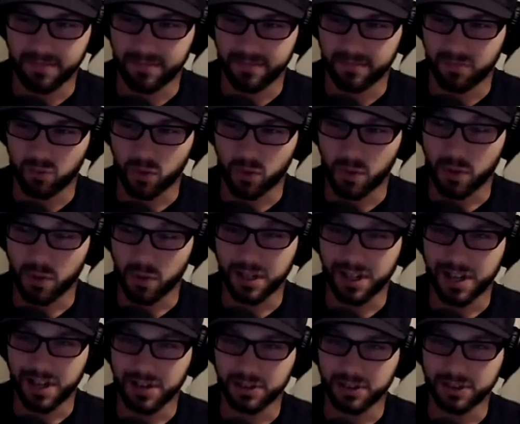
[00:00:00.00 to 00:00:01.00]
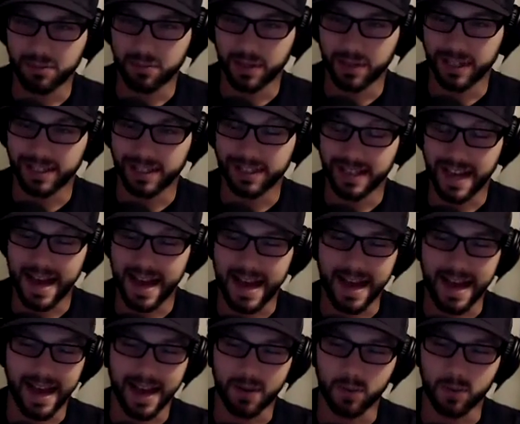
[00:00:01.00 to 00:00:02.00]
we were close, but yeah,
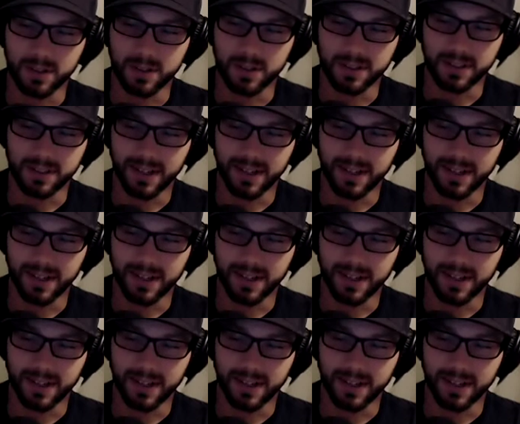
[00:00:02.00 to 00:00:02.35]
I was